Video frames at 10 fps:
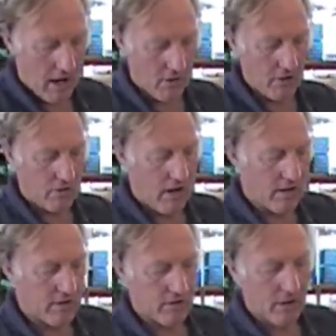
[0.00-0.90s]
On the
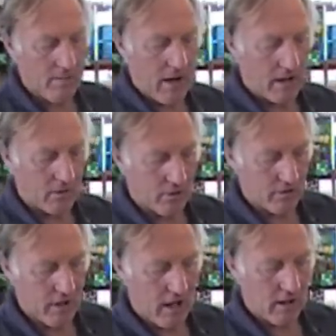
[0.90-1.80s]
directions on the back it will
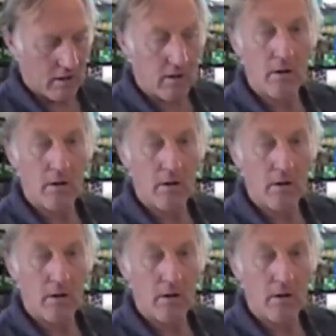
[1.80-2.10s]
say